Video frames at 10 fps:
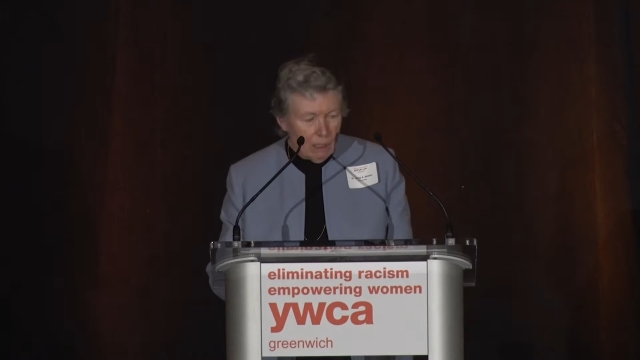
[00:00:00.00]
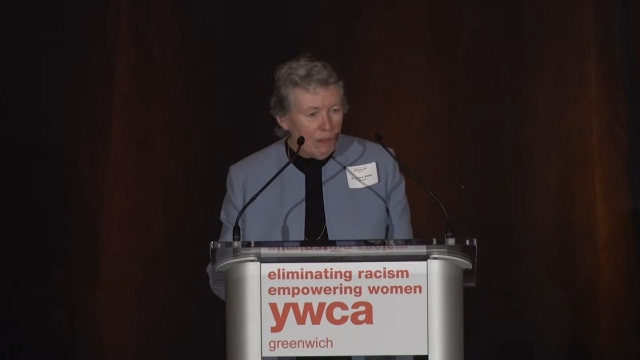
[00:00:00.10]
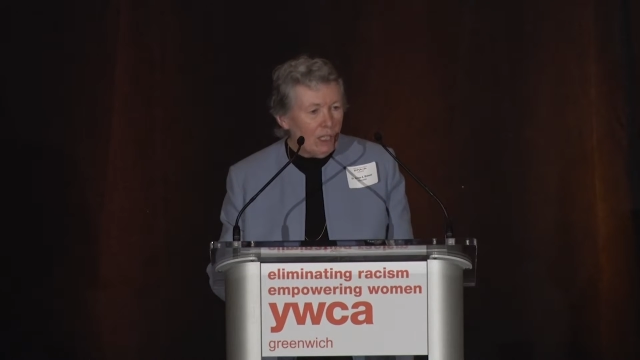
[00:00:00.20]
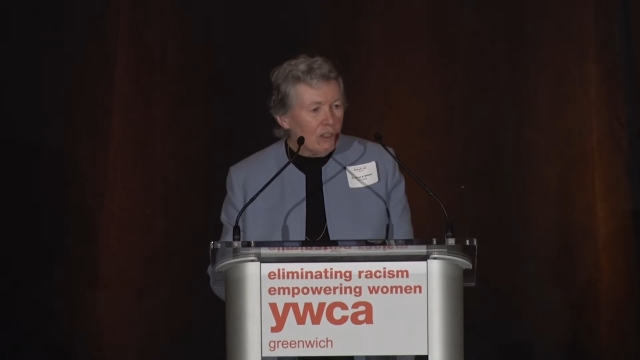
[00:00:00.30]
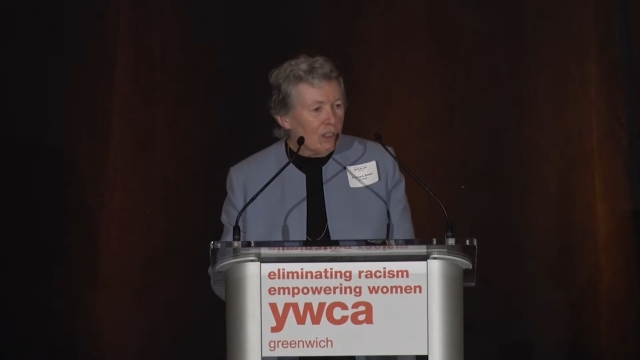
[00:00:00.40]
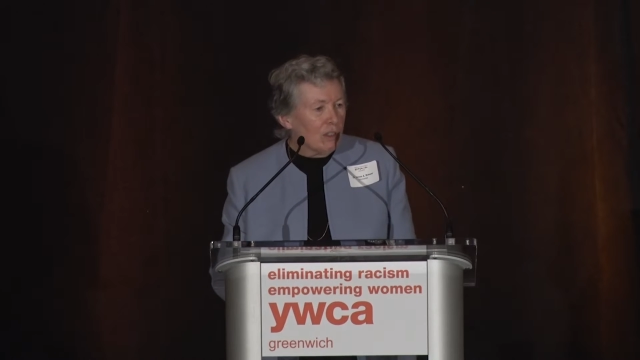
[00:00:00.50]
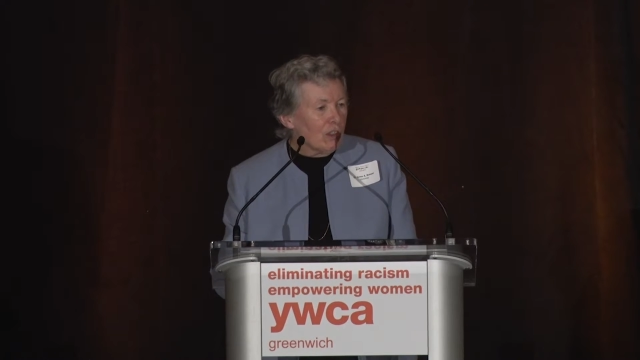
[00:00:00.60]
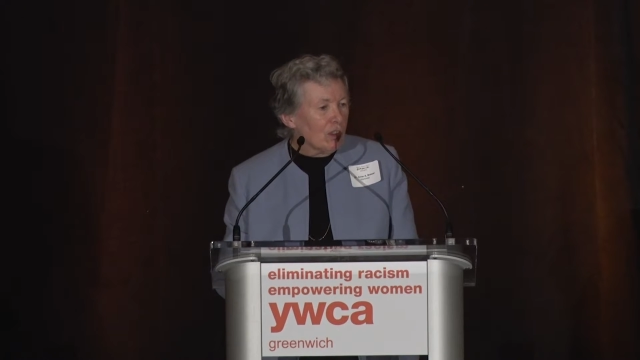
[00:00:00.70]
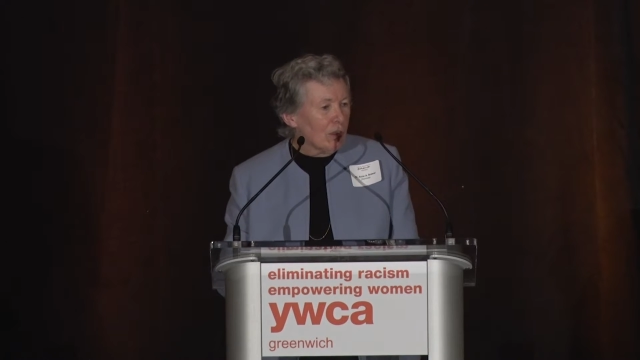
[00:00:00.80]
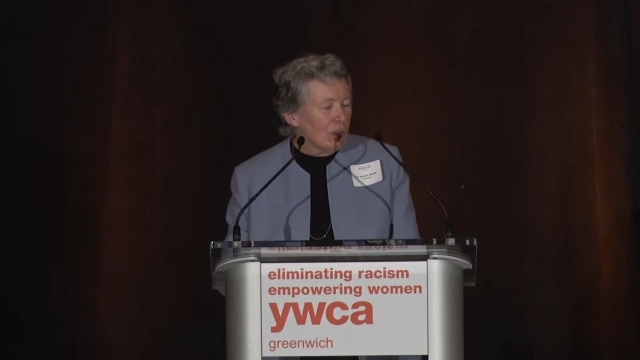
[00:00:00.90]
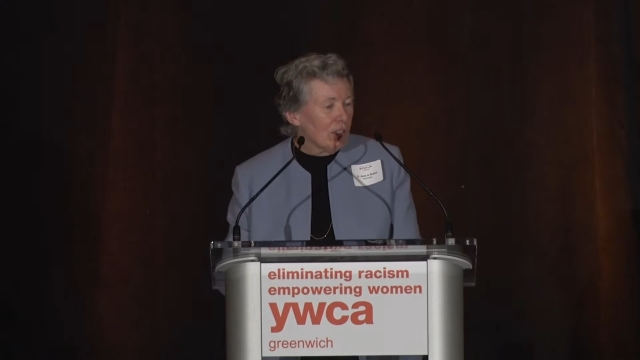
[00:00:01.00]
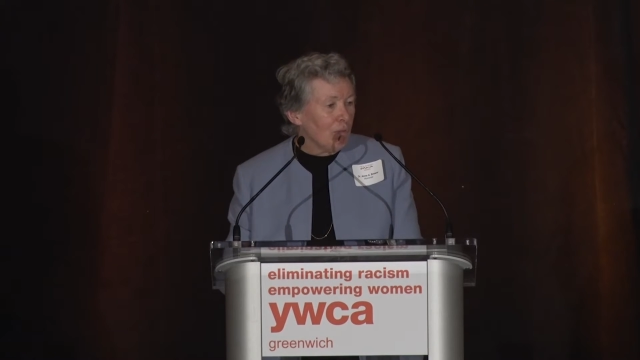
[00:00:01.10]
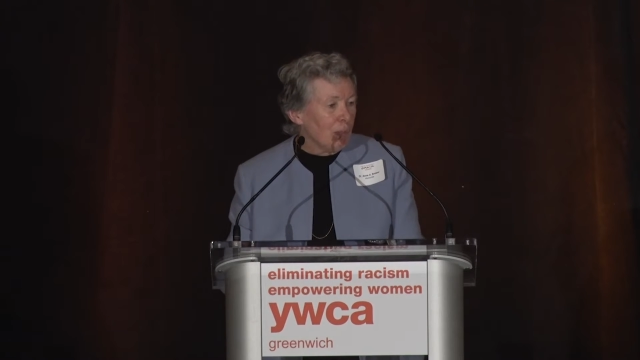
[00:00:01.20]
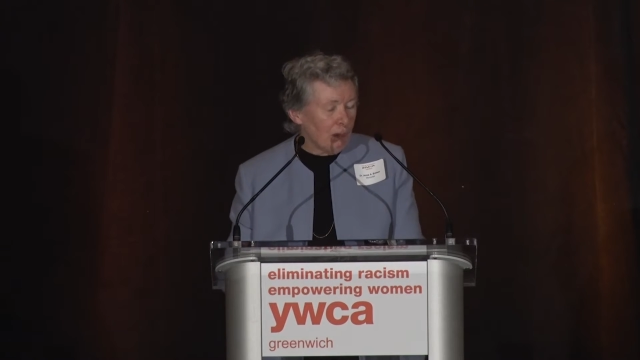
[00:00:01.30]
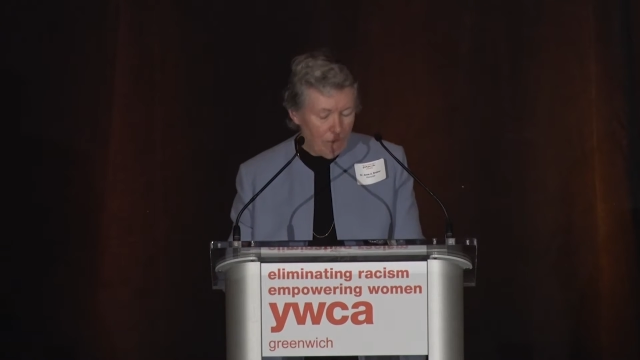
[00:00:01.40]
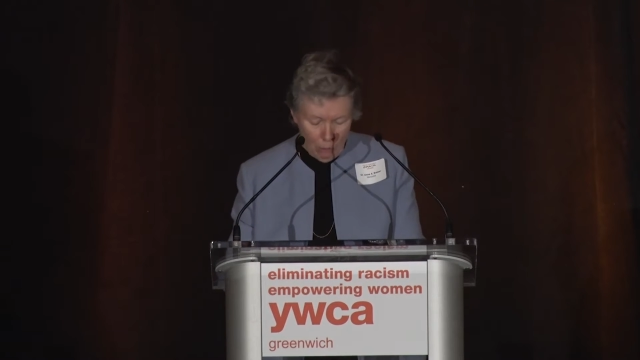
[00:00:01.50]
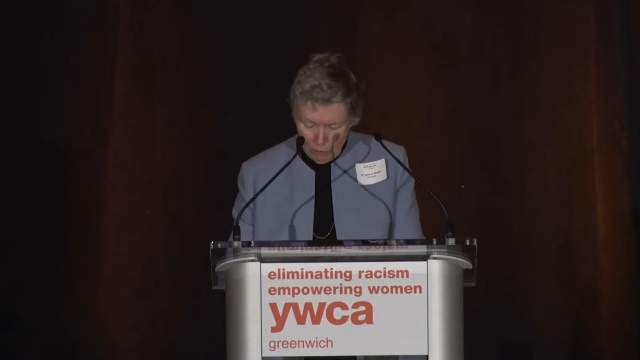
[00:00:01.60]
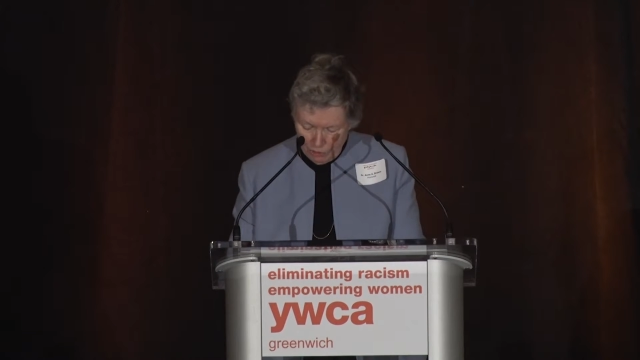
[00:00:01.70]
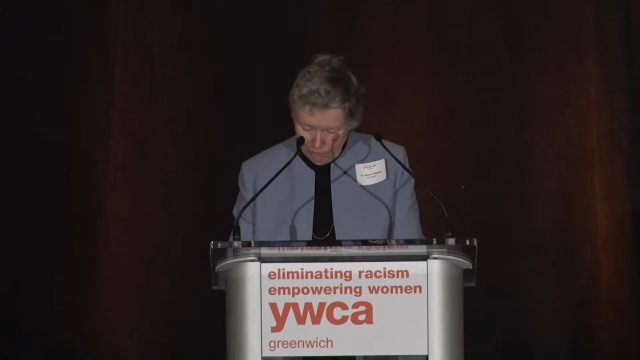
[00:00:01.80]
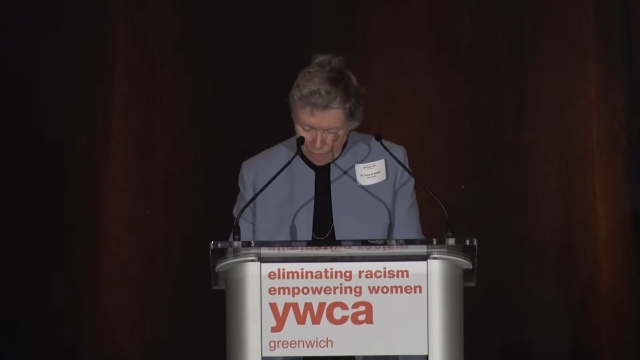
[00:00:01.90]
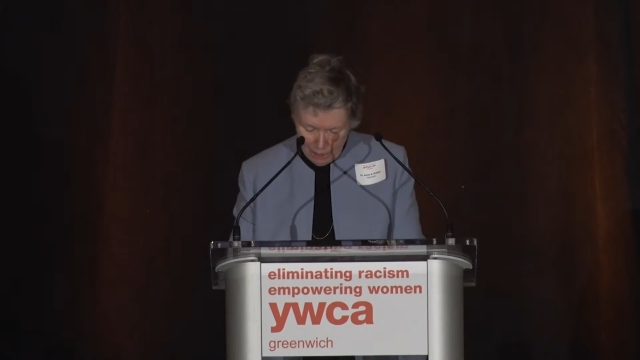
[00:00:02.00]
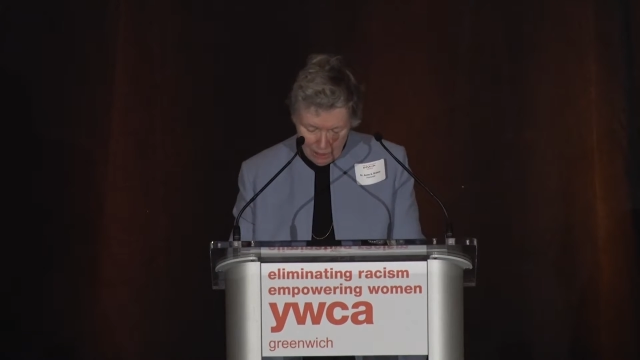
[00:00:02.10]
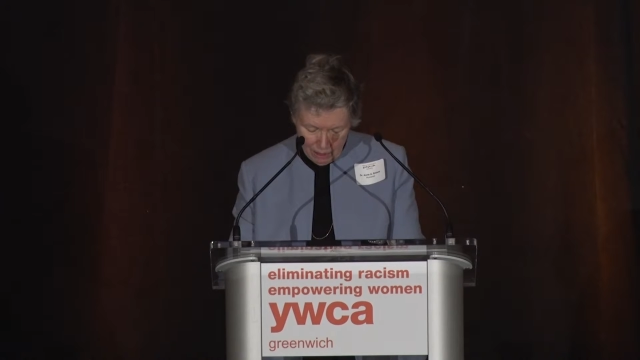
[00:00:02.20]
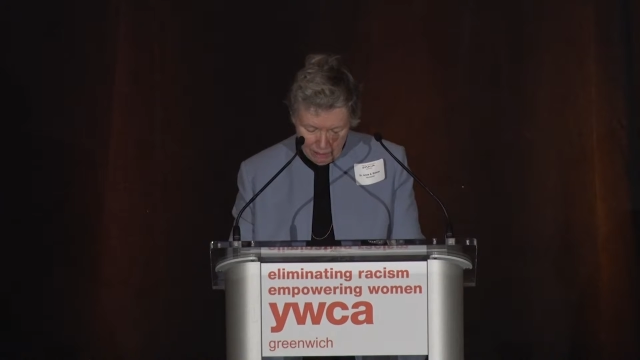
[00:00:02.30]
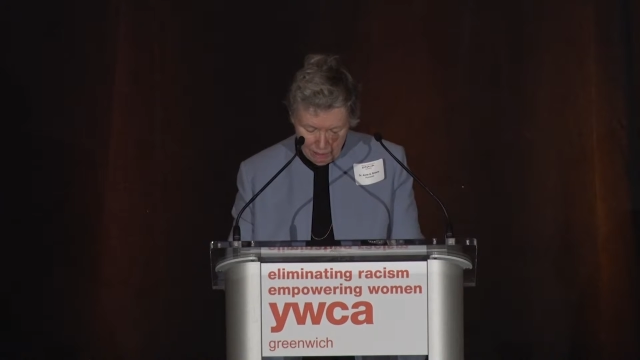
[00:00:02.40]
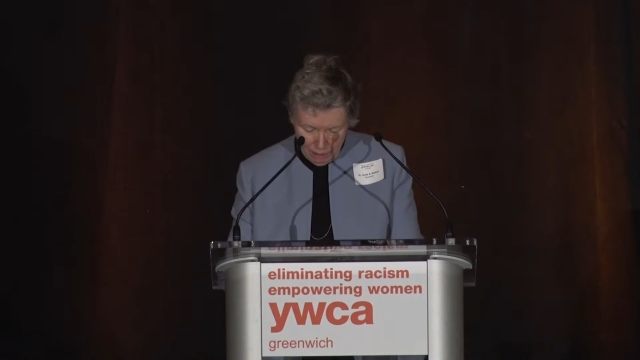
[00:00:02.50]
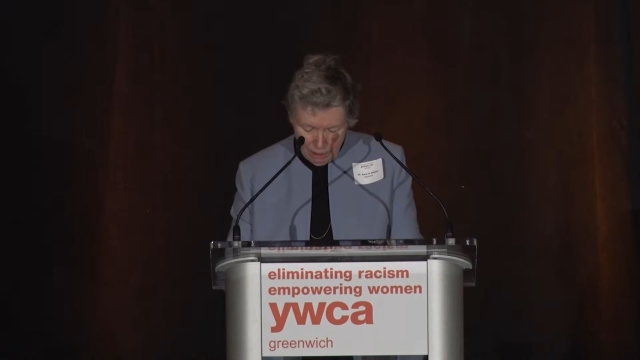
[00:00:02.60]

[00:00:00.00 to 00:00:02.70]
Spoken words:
These concerns have been a focus of mine